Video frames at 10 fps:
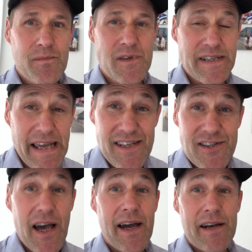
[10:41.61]
Stay
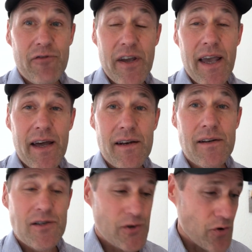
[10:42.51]
inside if you can.
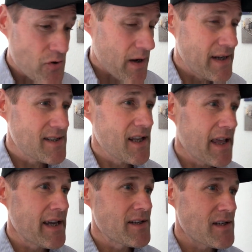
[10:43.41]
Social
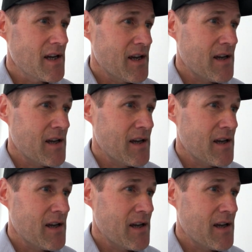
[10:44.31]
isolate.